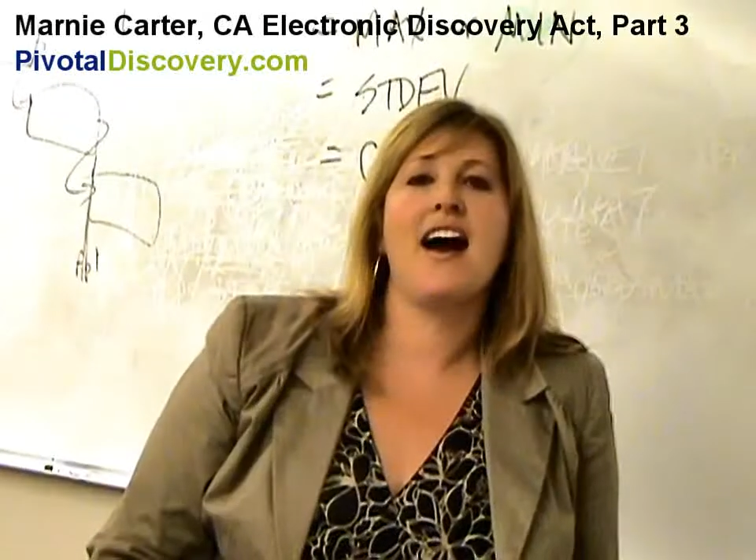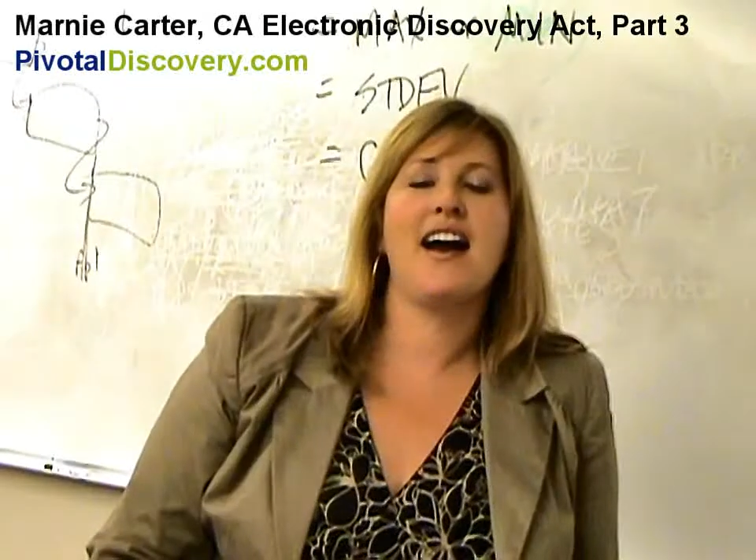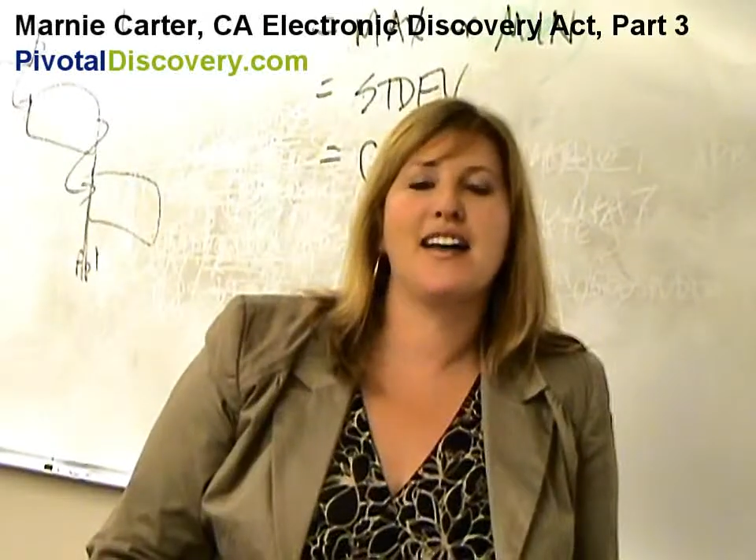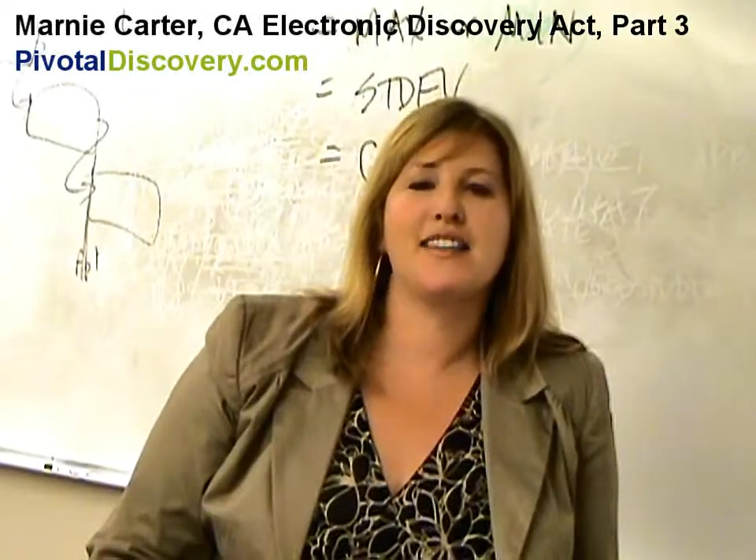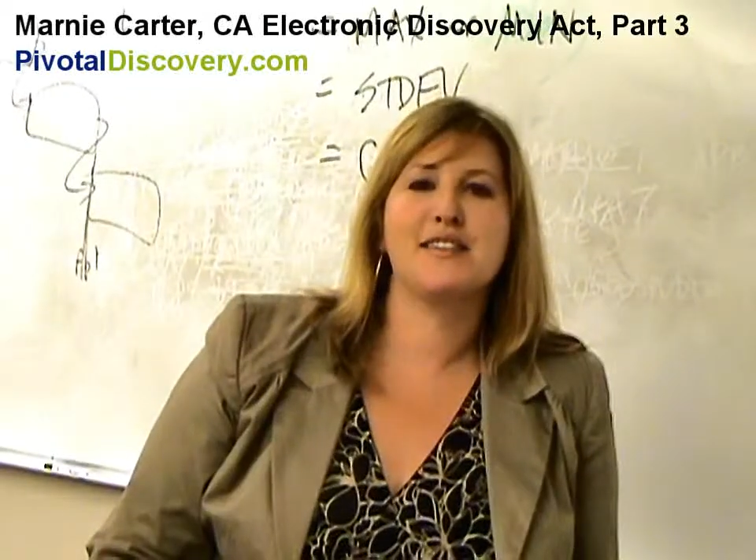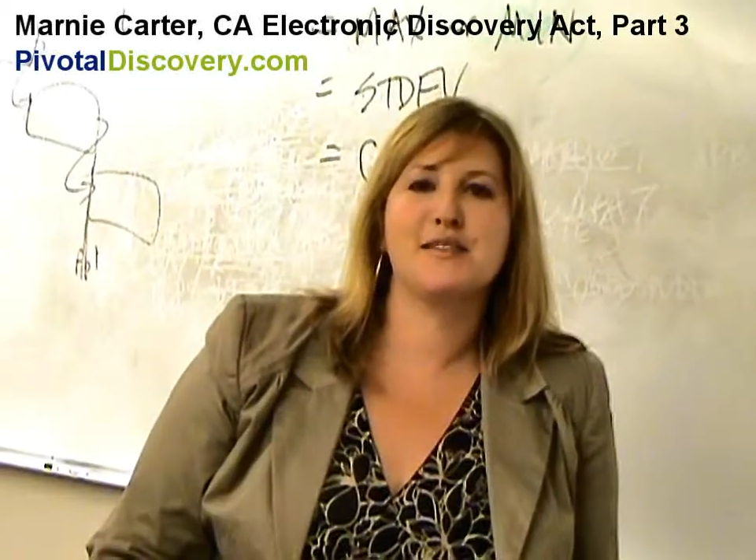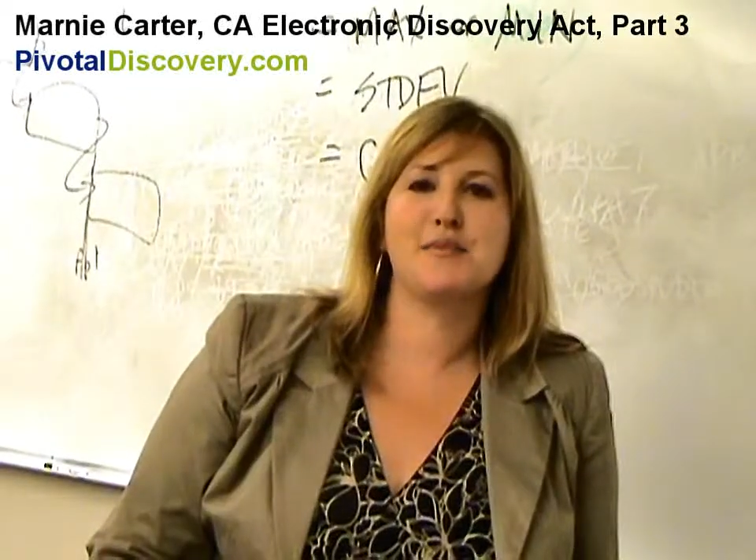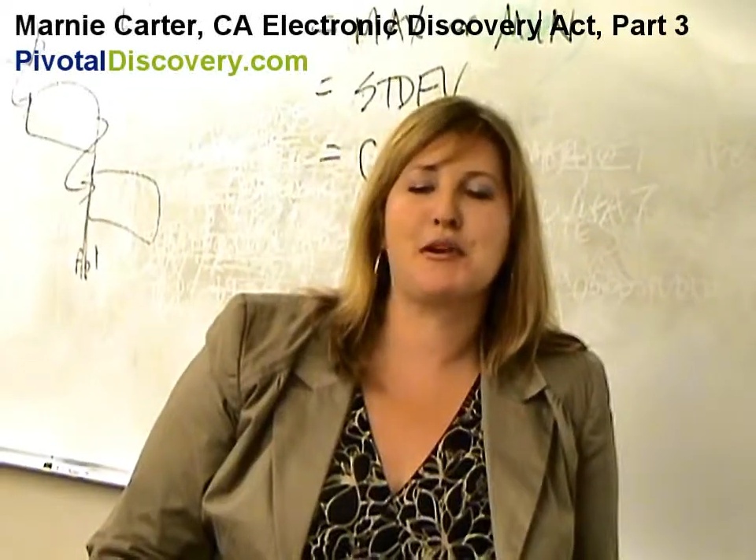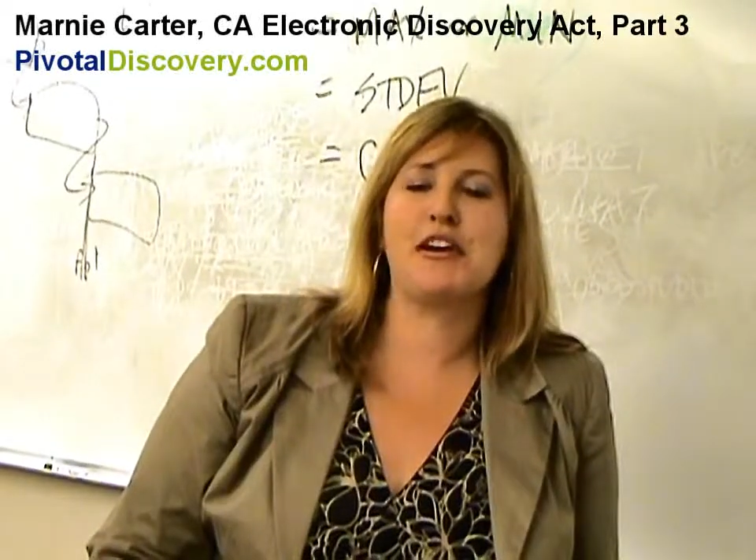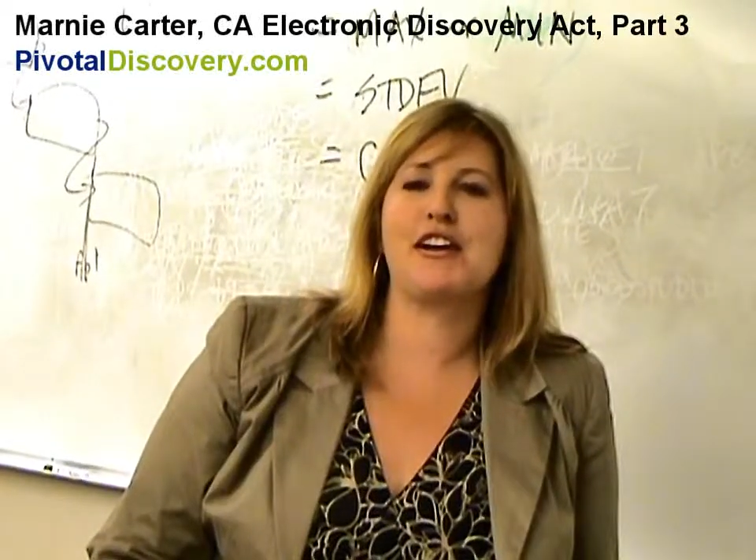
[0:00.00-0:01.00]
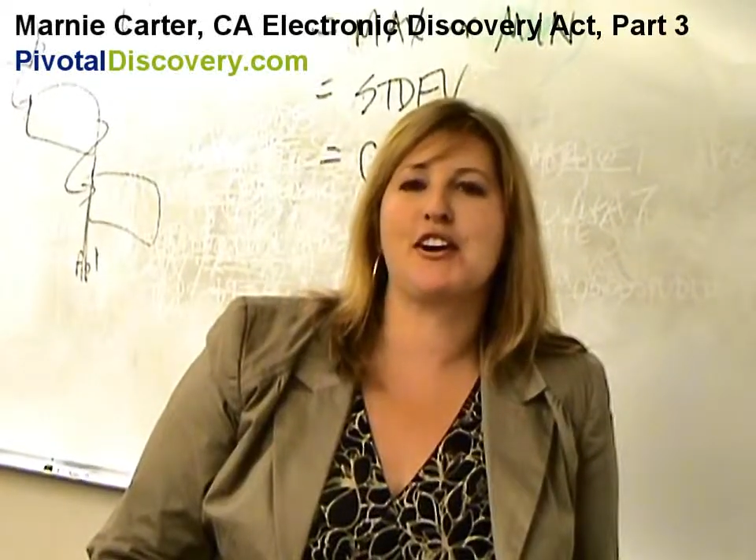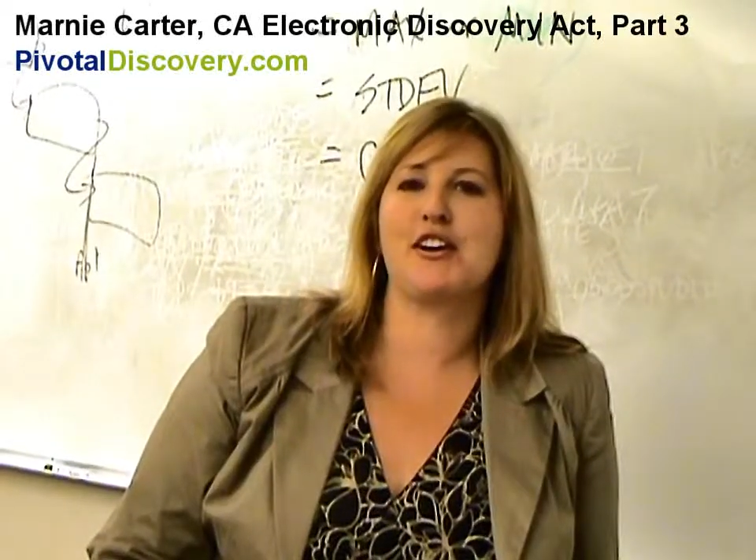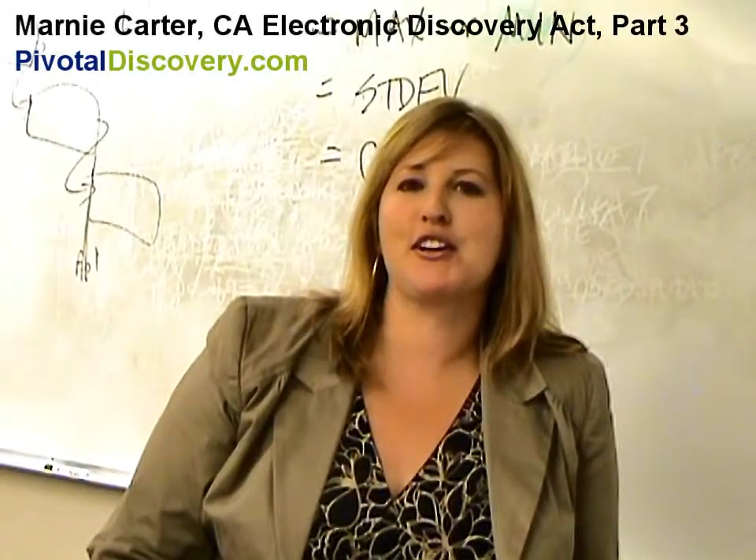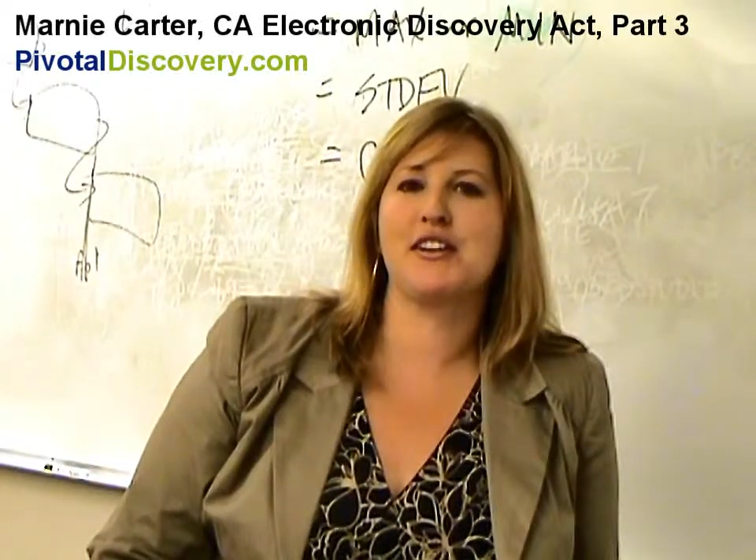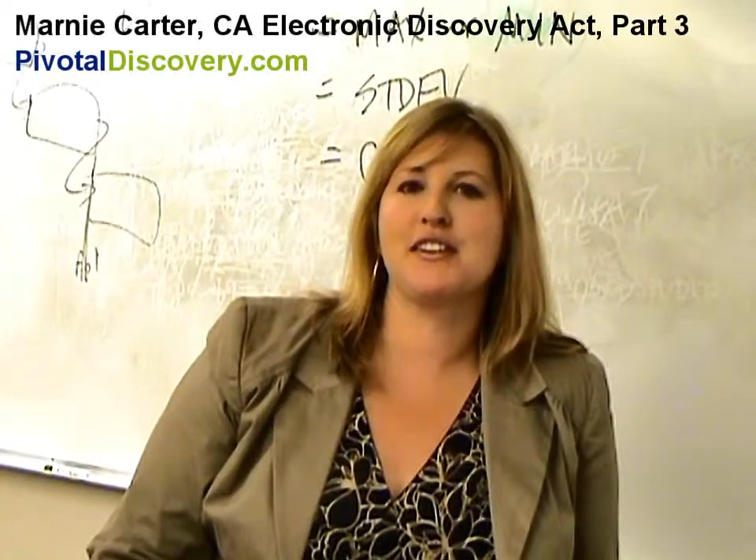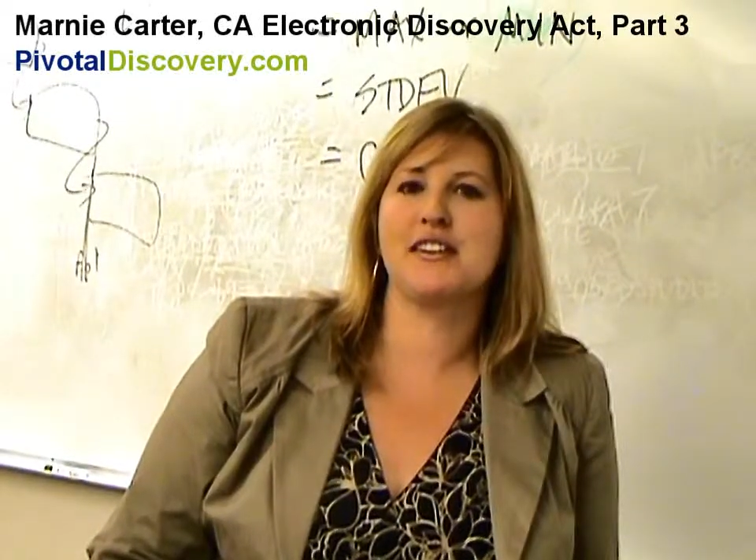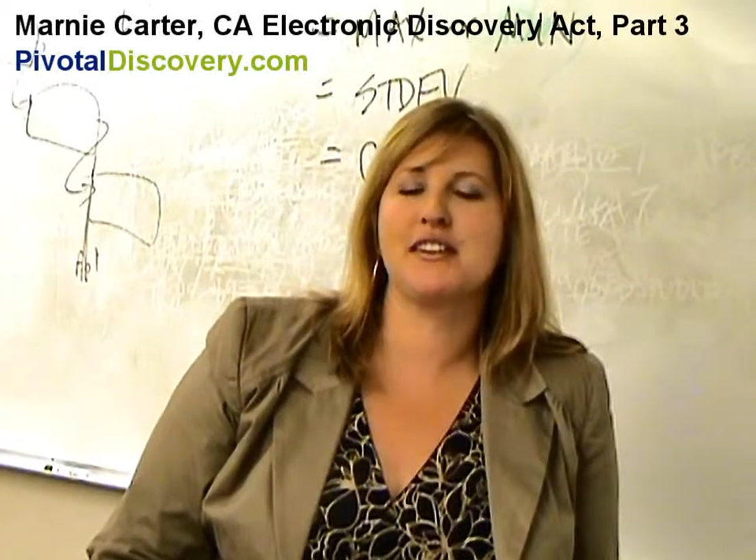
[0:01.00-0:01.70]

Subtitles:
Hi, this is Marnie Carter,